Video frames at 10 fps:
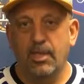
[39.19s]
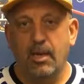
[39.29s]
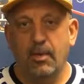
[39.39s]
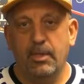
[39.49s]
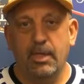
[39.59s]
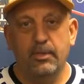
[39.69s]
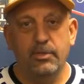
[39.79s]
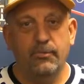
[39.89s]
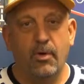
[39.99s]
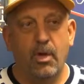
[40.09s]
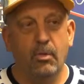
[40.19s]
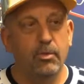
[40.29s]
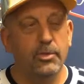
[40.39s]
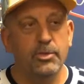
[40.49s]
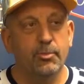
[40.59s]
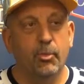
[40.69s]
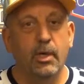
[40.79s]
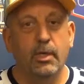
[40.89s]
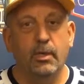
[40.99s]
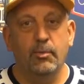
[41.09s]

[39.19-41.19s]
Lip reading: time on that this fall or this spring.